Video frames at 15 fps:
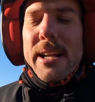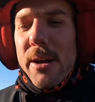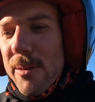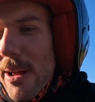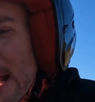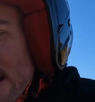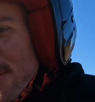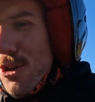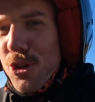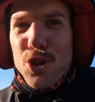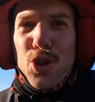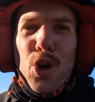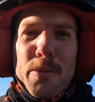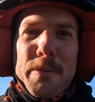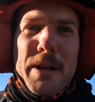don't like to
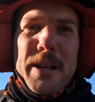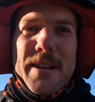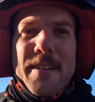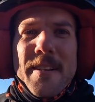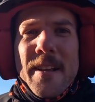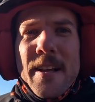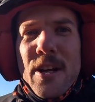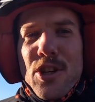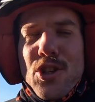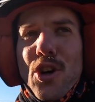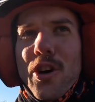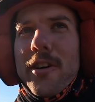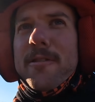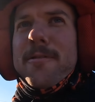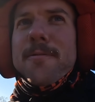just come and
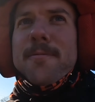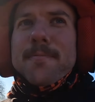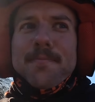sort of